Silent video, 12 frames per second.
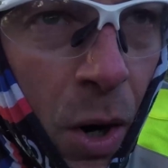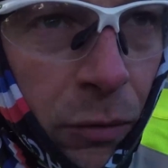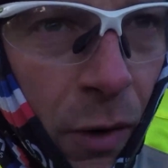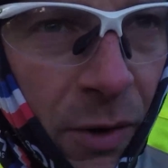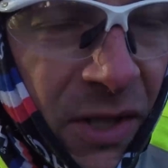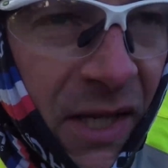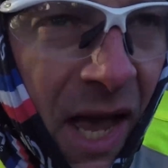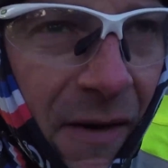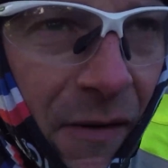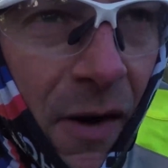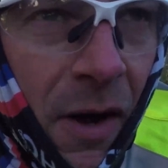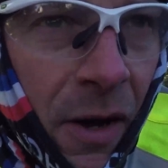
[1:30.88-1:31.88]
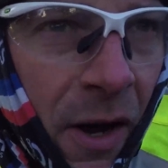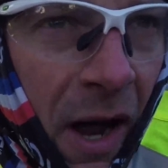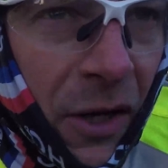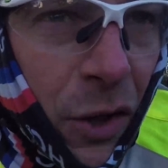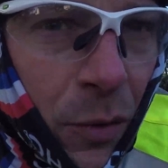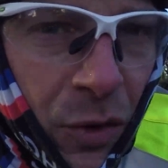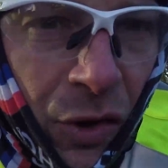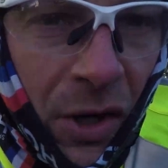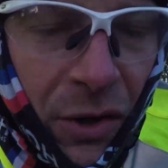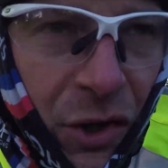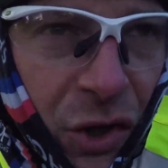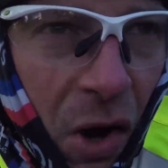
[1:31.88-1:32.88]
a route together, I jump straight
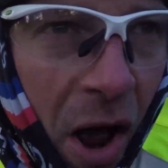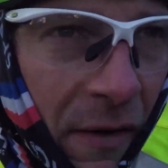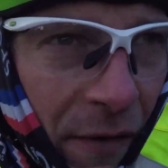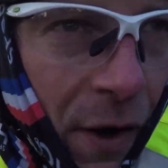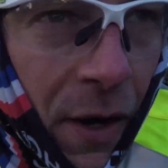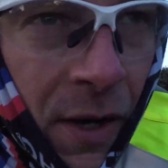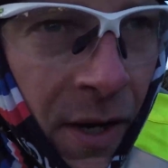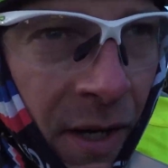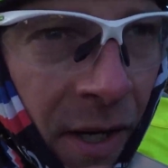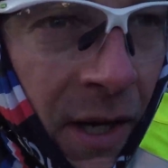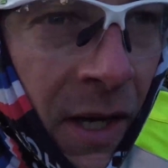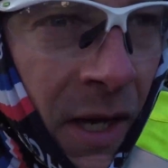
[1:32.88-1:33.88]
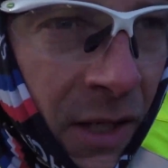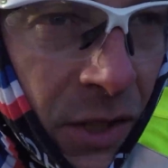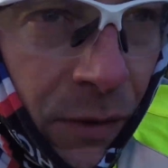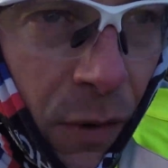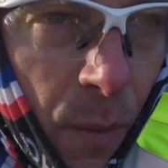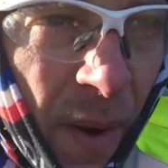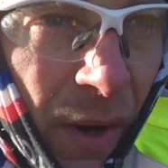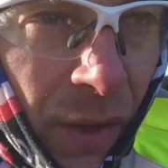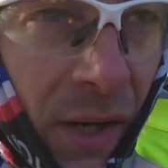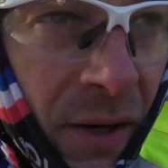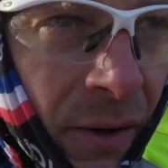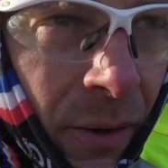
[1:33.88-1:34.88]
onto Strava into the route
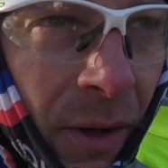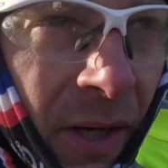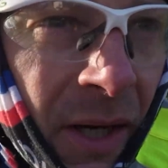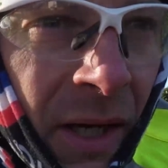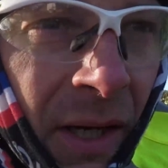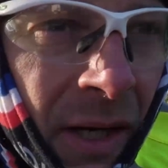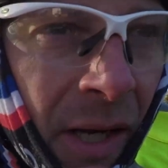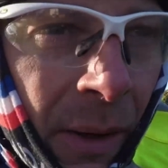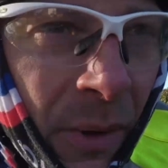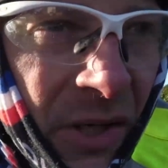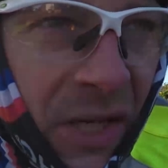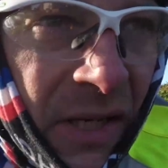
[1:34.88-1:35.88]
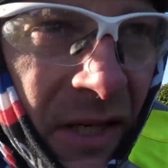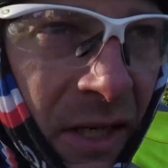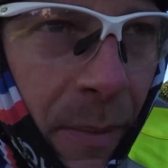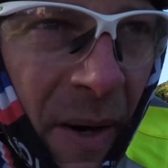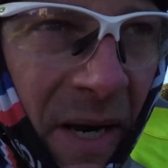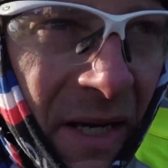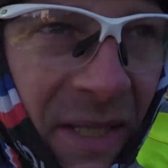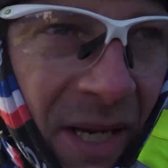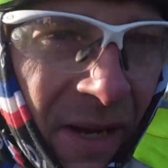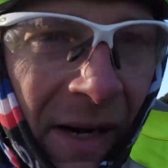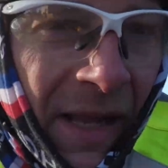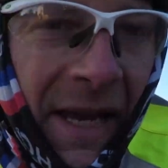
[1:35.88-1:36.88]
builder, which seems to be
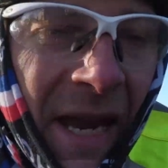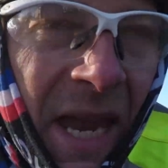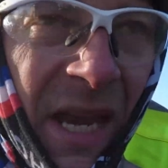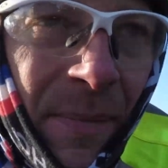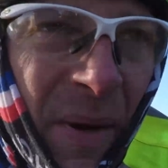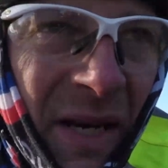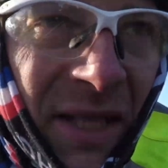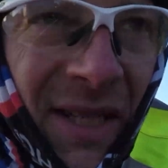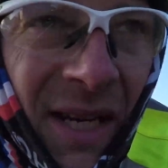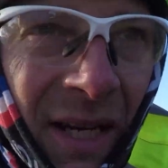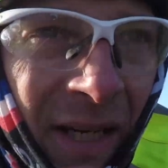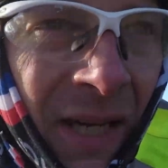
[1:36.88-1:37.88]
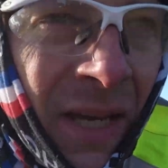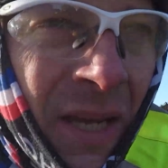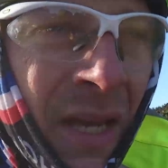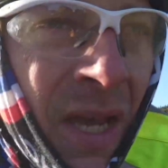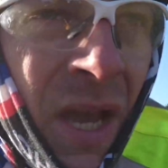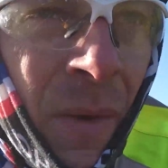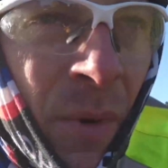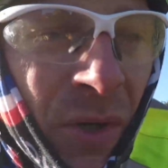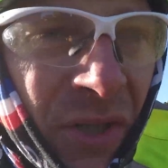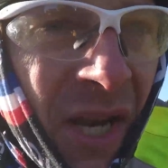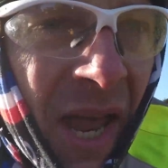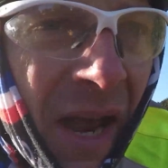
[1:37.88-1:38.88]
eternally in beta, but
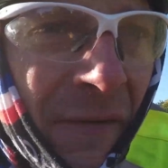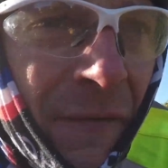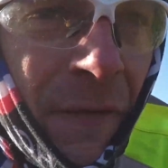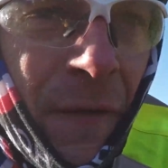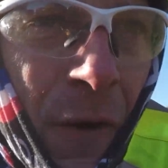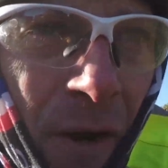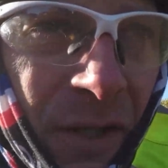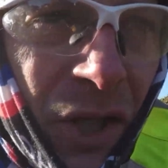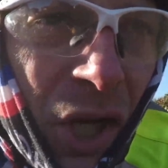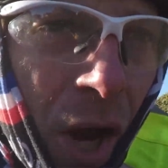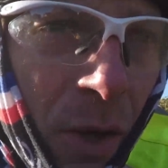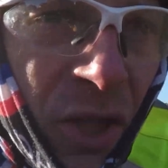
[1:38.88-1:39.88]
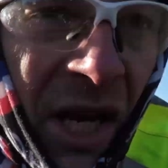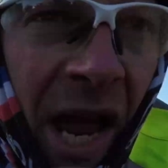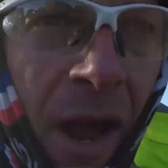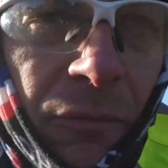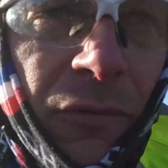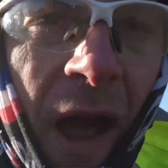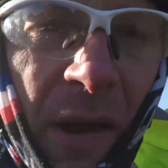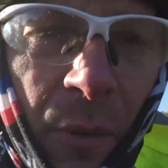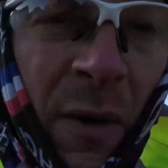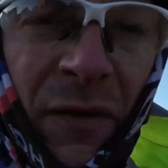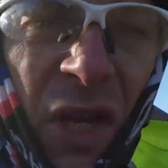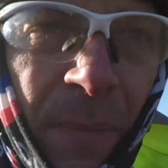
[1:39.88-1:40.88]
today I thought I'd go check out Ride
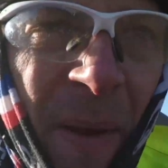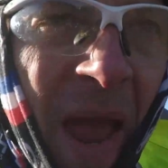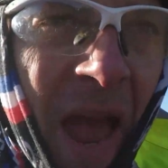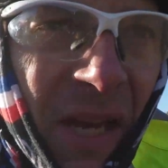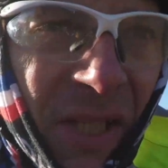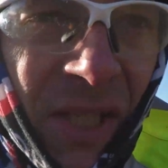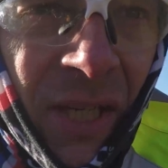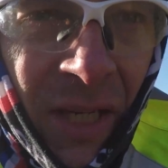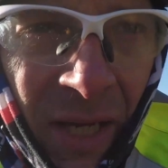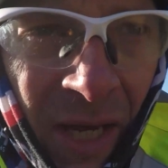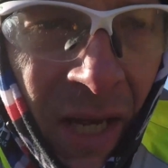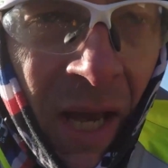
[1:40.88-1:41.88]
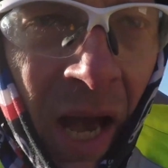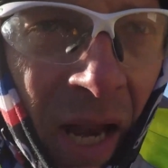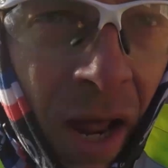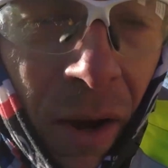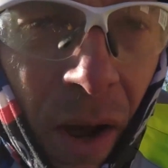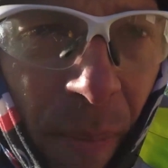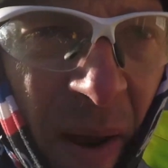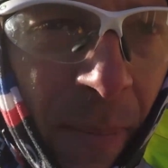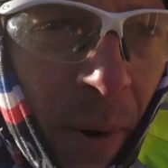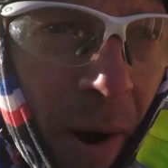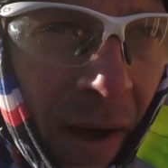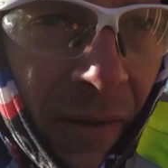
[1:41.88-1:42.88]
with GPS. I know a lot of
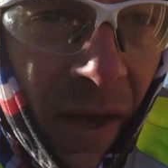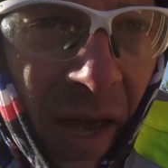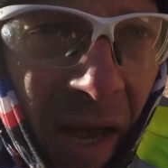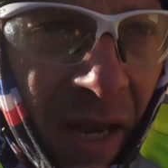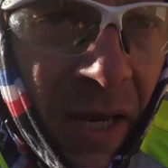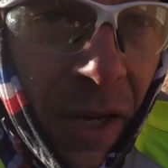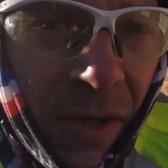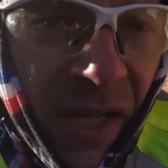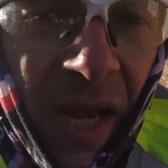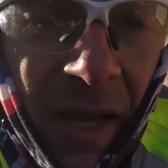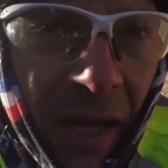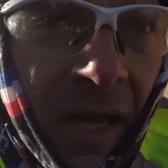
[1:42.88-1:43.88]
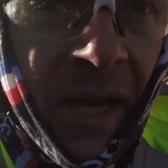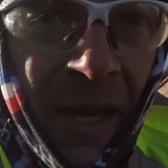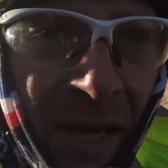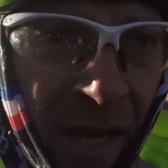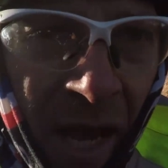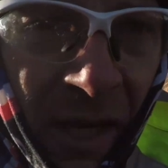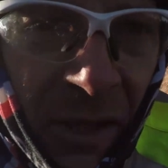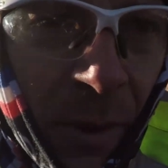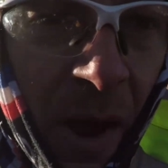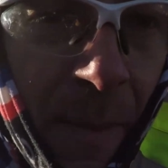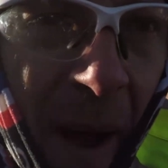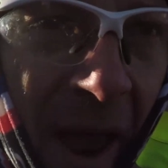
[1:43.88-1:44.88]
people out there use it and
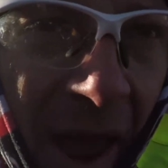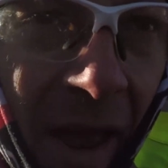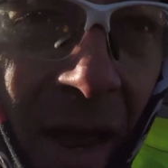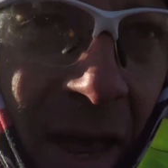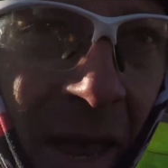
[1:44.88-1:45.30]
swear by it,